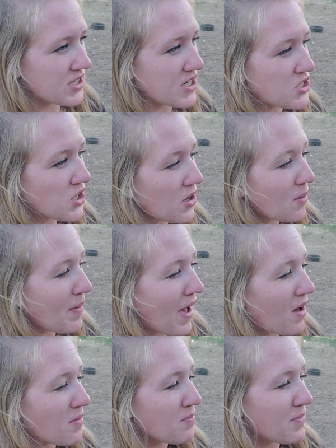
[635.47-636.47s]
they took
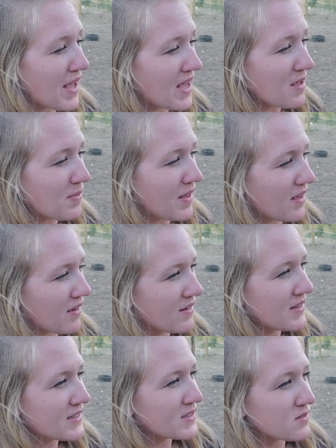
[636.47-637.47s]
about maybe
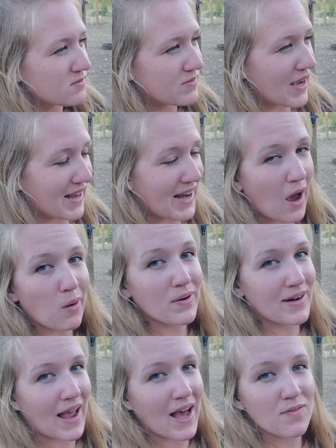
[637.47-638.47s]
like an hour
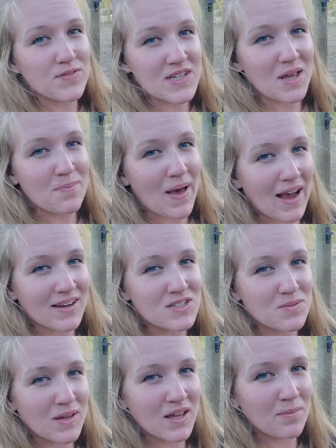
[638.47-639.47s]
and a half to get back
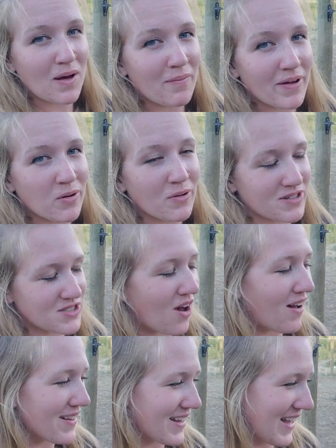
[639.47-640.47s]
to me about my horse
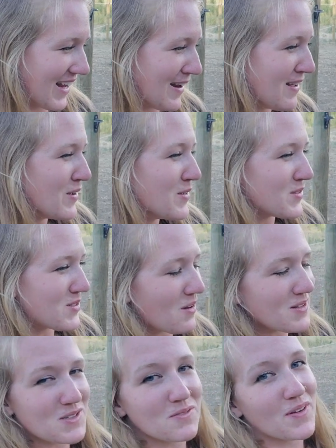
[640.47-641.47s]
colicking. So
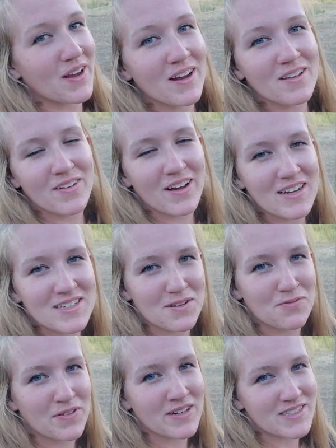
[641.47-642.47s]
it's a very, very
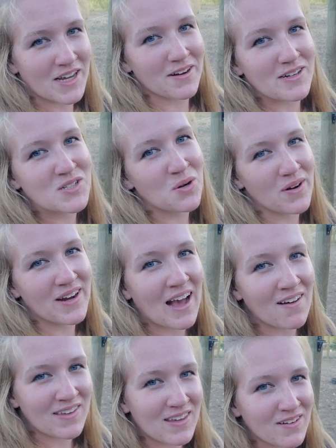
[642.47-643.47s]
different territory
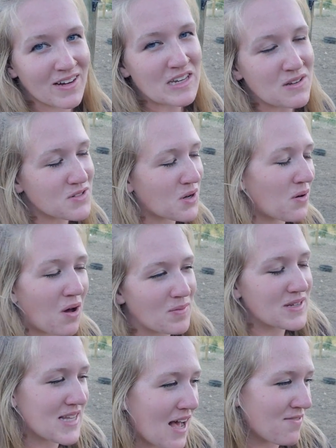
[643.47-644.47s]
out here, and you don't
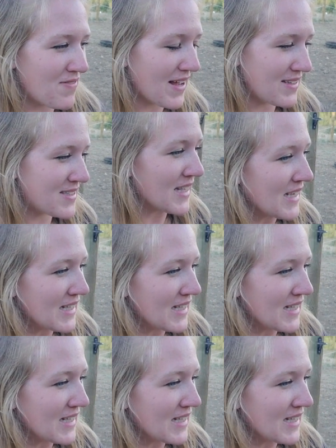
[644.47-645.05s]
always have vets